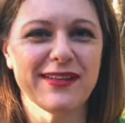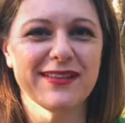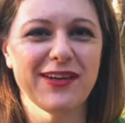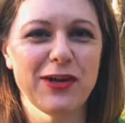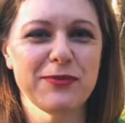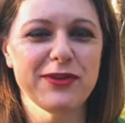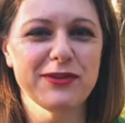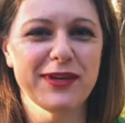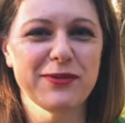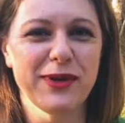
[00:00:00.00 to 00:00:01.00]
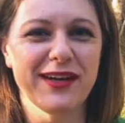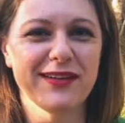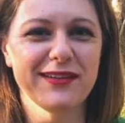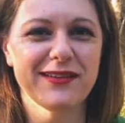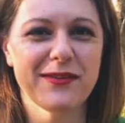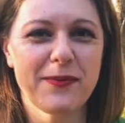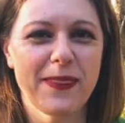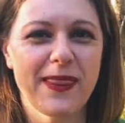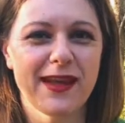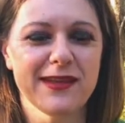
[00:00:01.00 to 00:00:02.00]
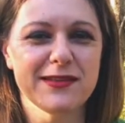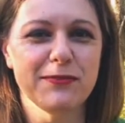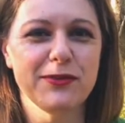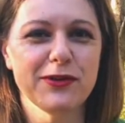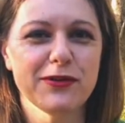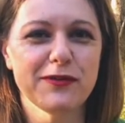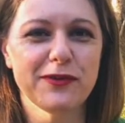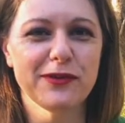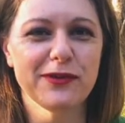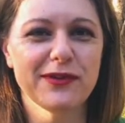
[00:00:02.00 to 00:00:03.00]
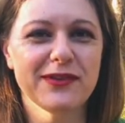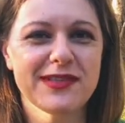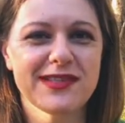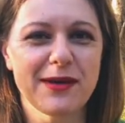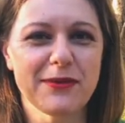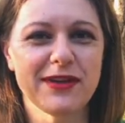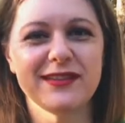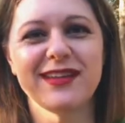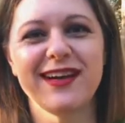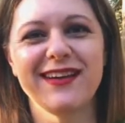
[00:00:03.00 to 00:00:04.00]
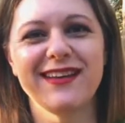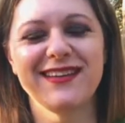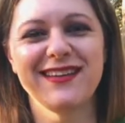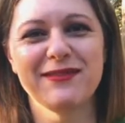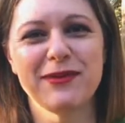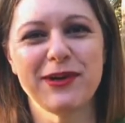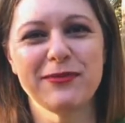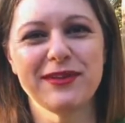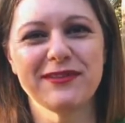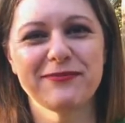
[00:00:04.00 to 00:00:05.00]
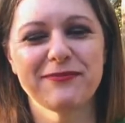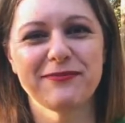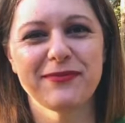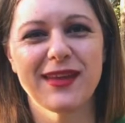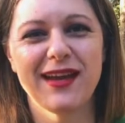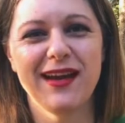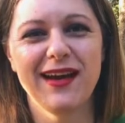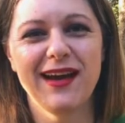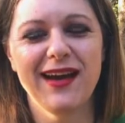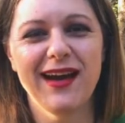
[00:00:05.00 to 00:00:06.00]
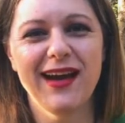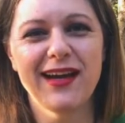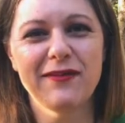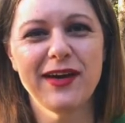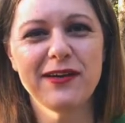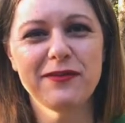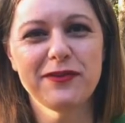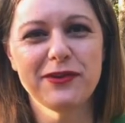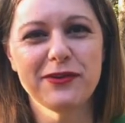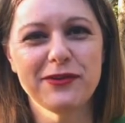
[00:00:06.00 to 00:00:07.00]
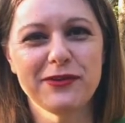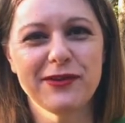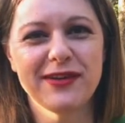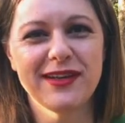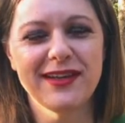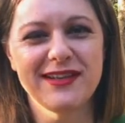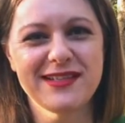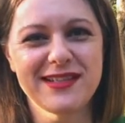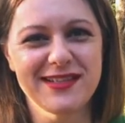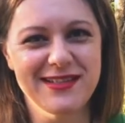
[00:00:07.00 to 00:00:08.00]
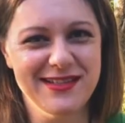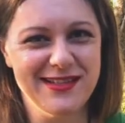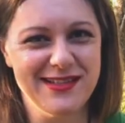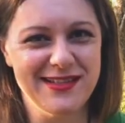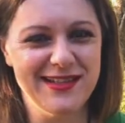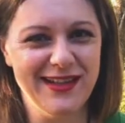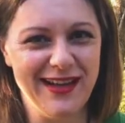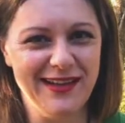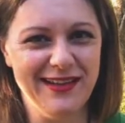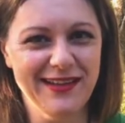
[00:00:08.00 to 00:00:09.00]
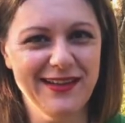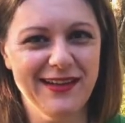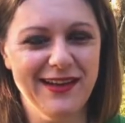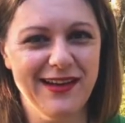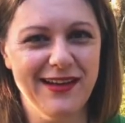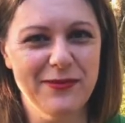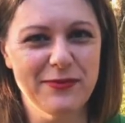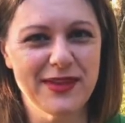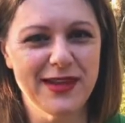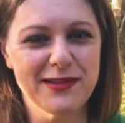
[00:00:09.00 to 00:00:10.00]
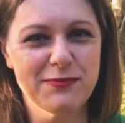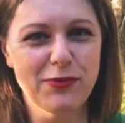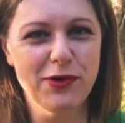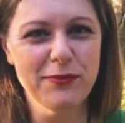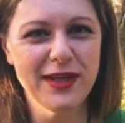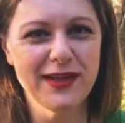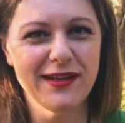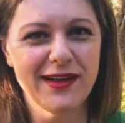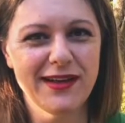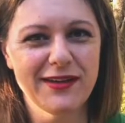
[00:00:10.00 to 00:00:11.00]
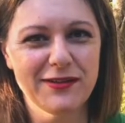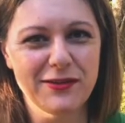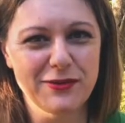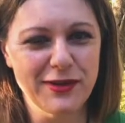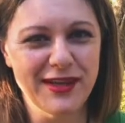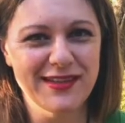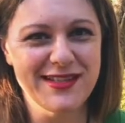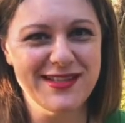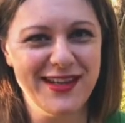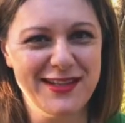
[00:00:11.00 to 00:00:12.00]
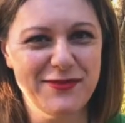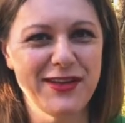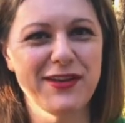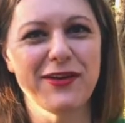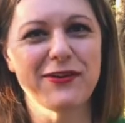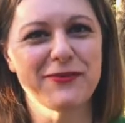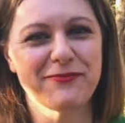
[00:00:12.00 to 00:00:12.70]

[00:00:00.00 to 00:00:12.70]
hope you're doing well. It's a beautiful summer day in Melbourne. And I've had a few incidences lately that's brought me to doing this next video.